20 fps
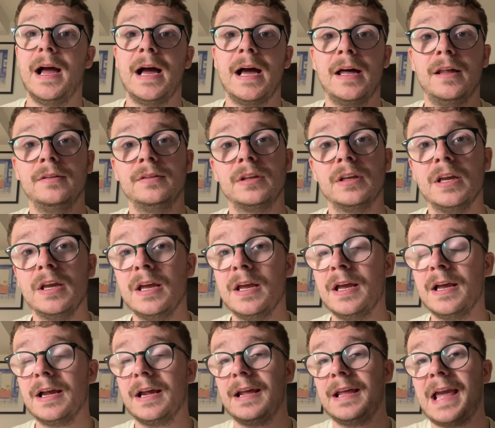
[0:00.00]
and
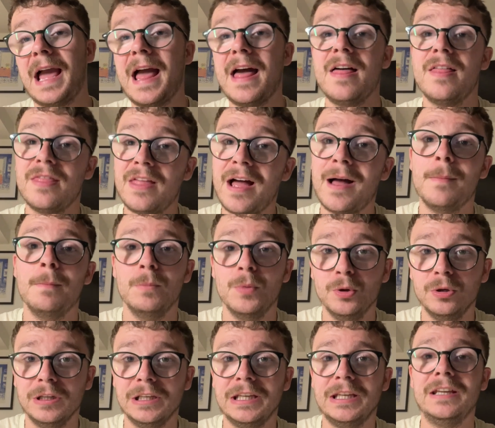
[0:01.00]
get that
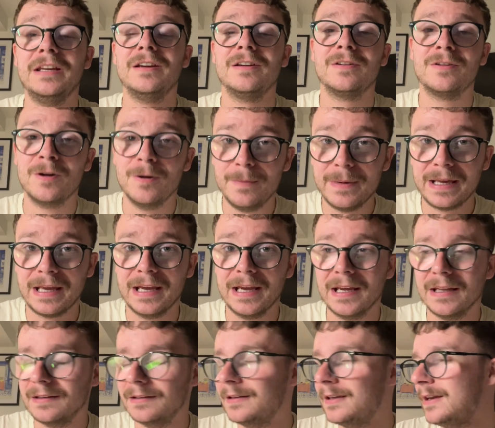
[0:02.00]
money coming
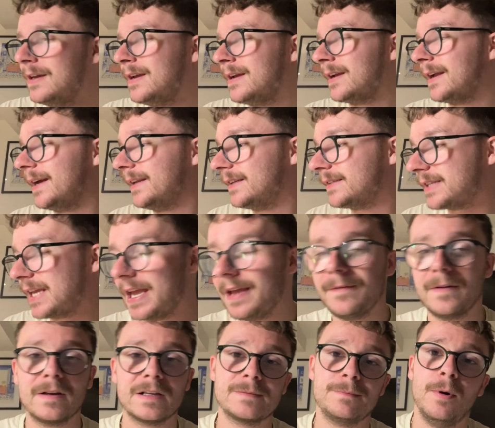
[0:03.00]
in, get the
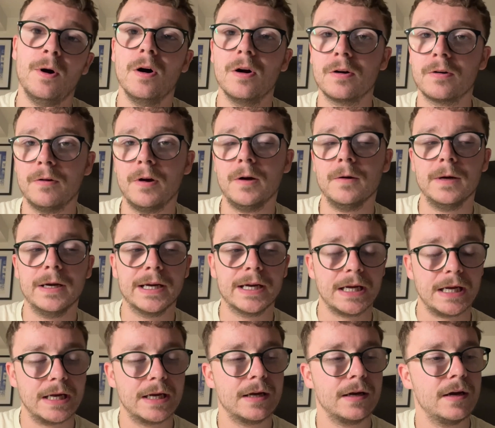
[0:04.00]
savings pot
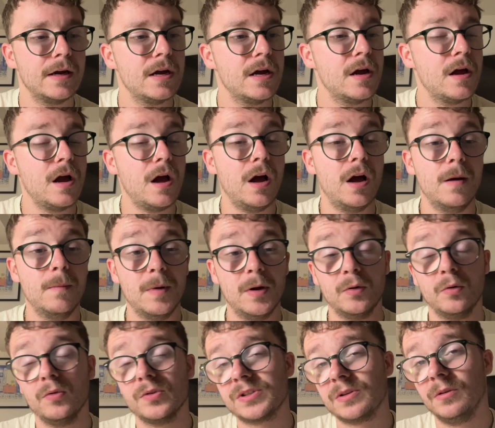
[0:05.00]
growing. And
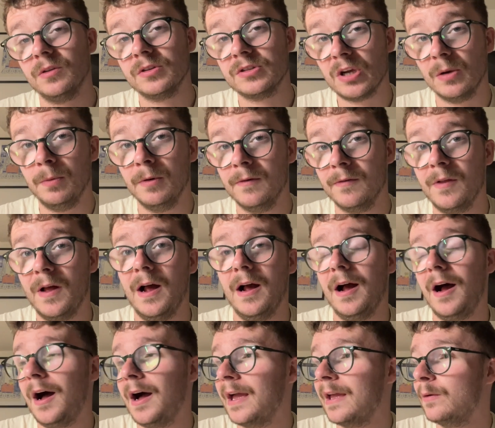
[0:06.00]
also on top of that,
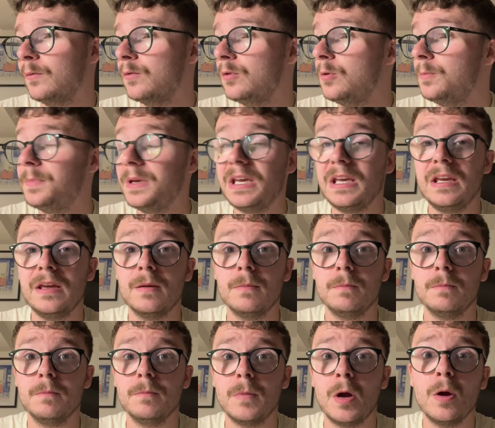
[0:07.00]
I will be
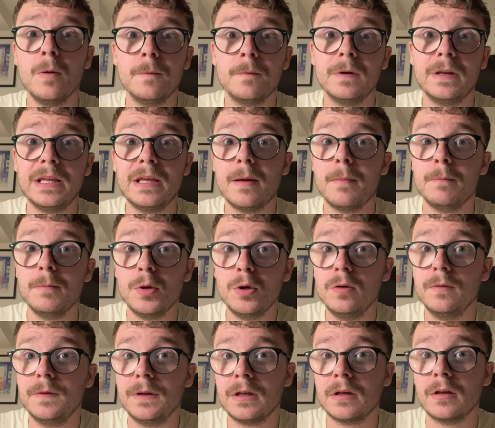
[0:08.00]
hopefully
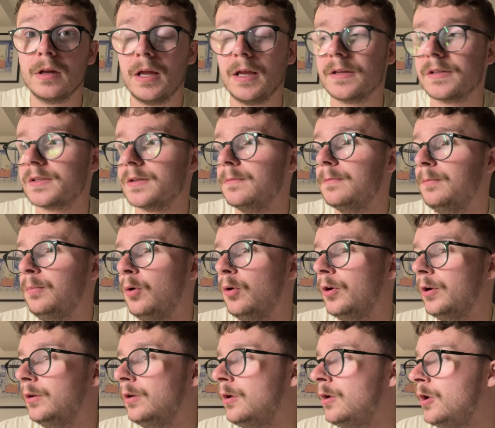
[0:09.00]
moving at some
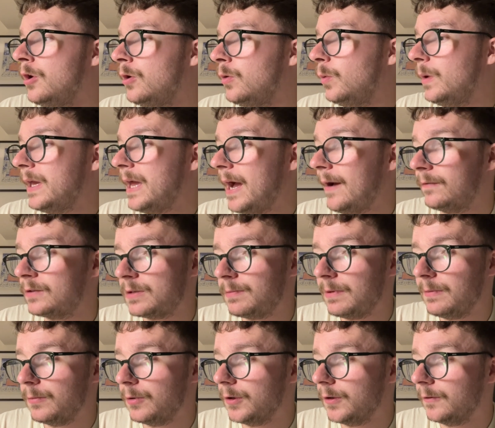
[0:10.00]
point. We have to be
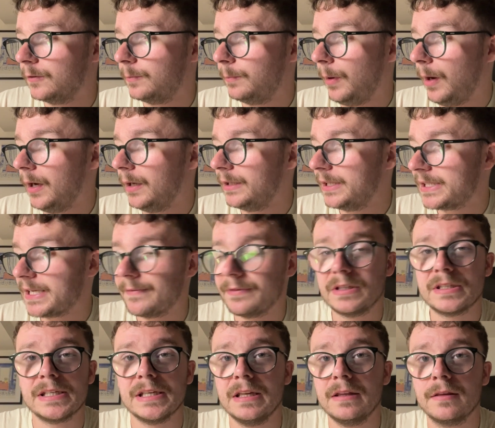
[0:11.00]
moved by the
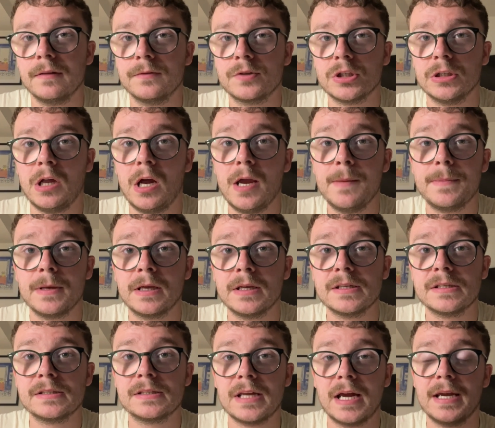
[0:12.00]
17th of July
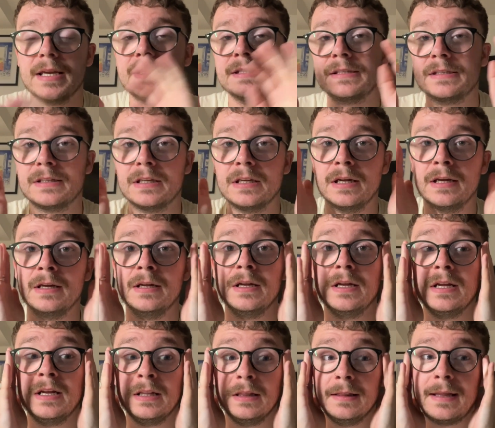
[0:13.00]
because that is the
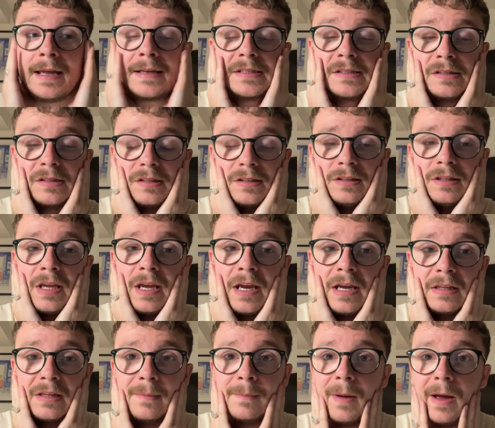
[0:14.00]
last day
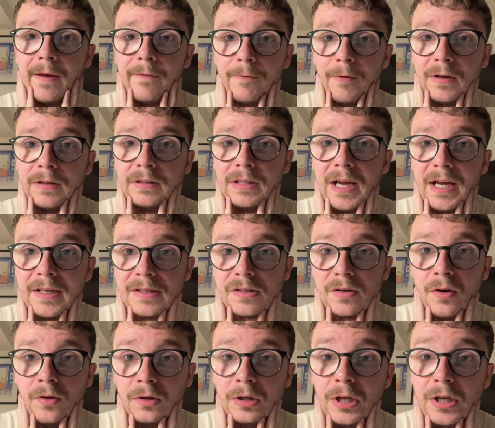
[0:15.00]
that my friend has
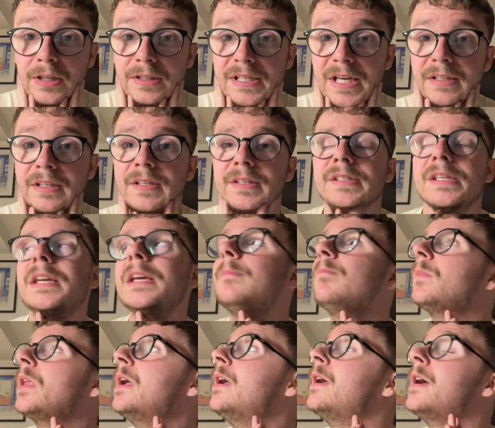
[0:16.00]
on her tenancy,
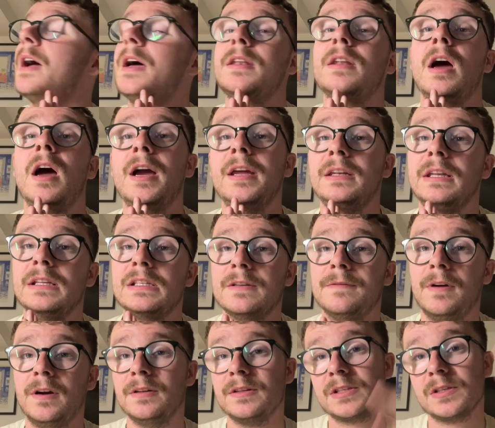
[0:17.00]
and I need to
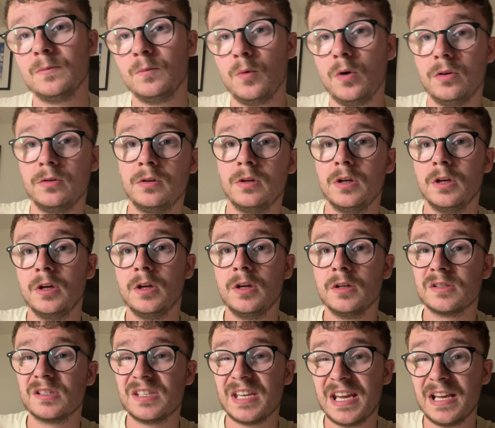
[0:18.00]
find someone
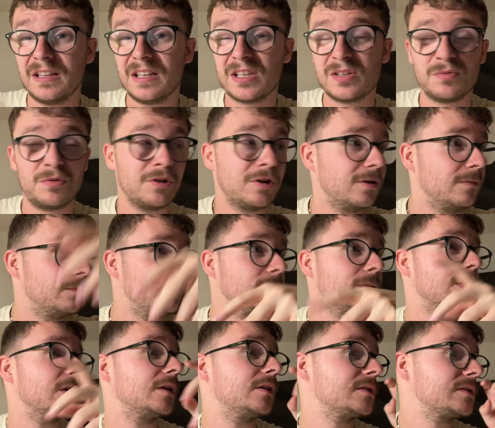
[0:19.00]
to take this room.
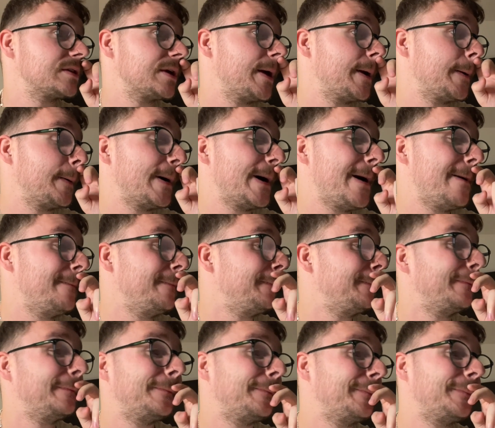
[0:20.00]
So
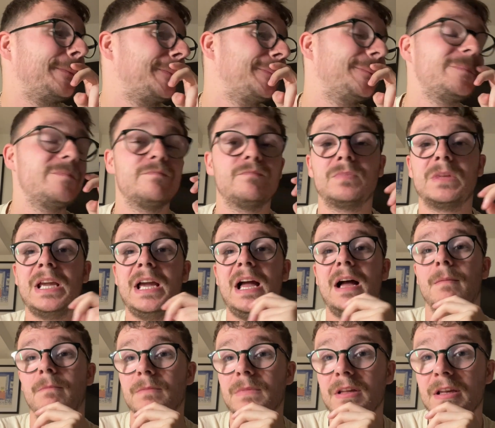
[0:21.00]
yeah,
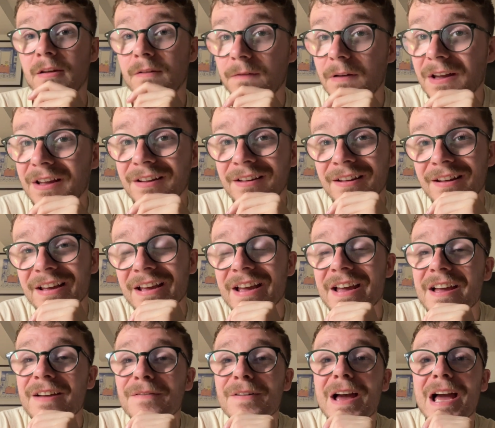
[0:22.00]
if
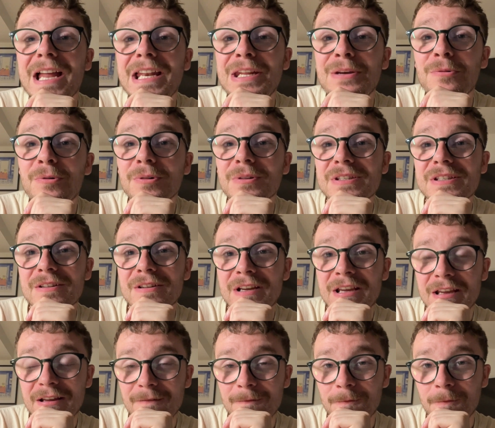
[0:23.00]
anyone's
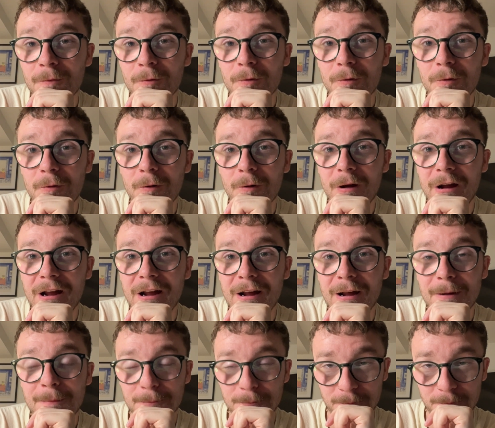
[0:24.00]
looking for a